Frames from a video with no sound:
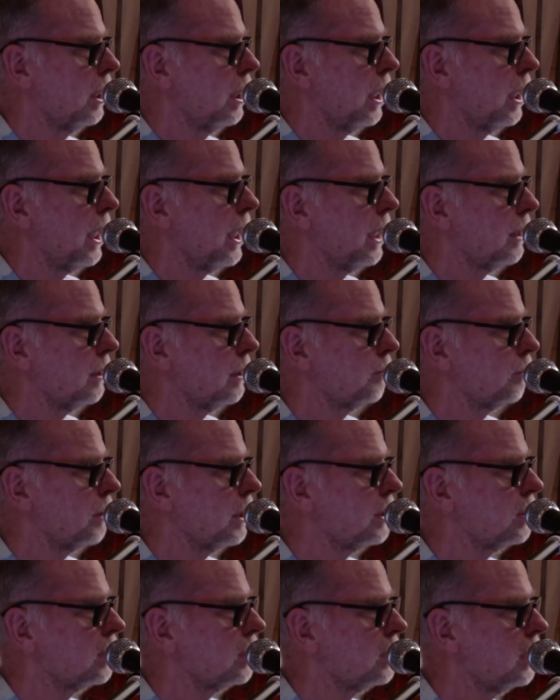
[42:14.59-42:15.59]
And
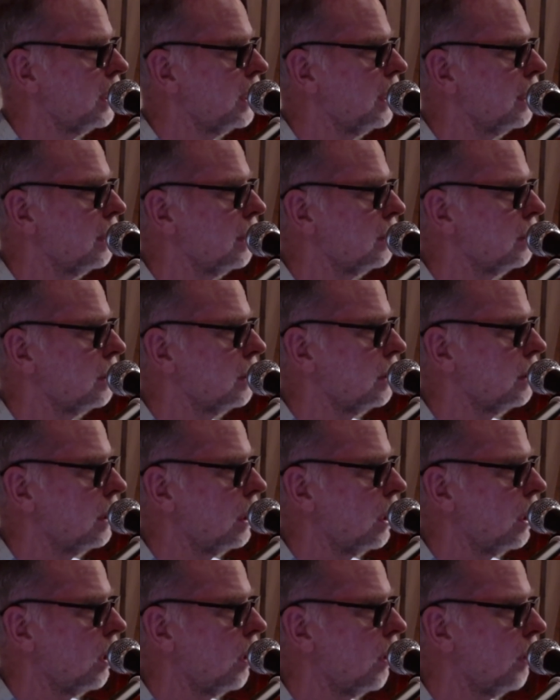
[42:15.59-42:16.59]
pleasures here
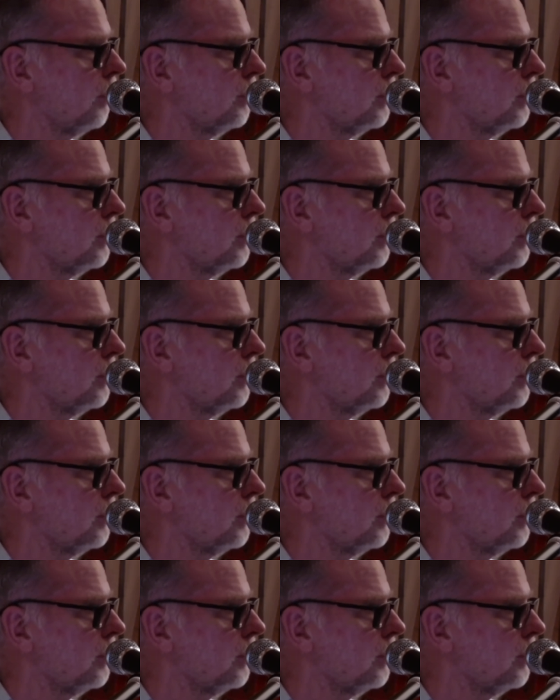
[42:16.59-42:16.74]
of